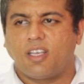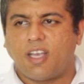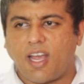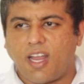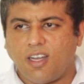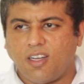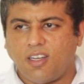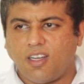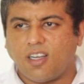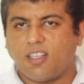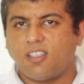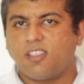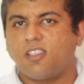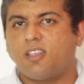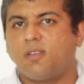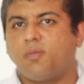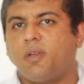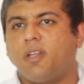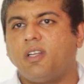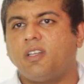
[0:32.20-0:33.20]
Can
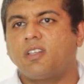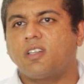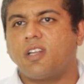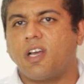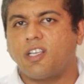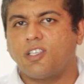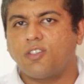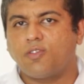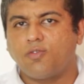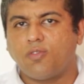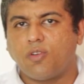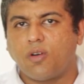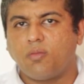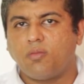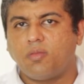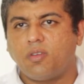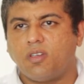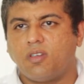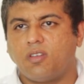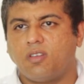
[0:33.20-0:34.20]
culture be
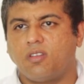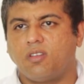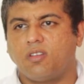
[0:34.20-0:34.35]
transformed?